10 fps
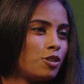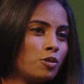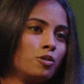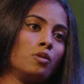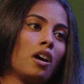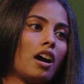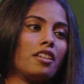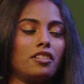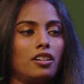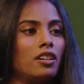to
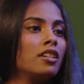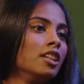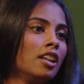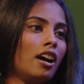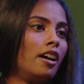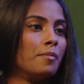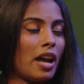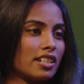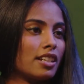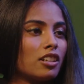other
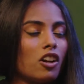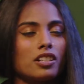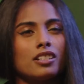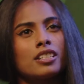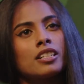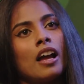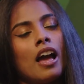asset classes.